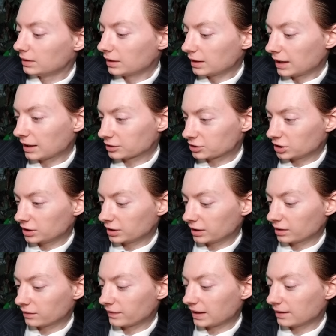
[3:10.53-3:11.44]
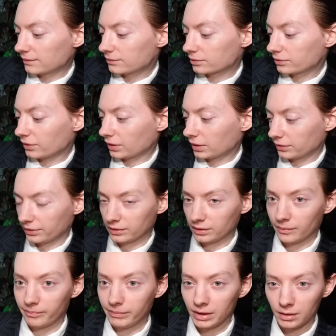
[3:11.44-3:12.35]
actually kind of advertising
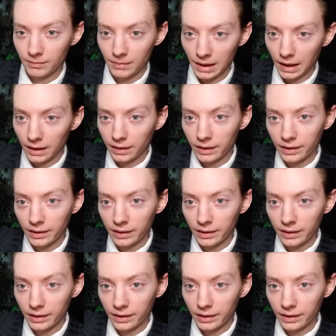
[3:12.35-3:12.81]
the Big Mac.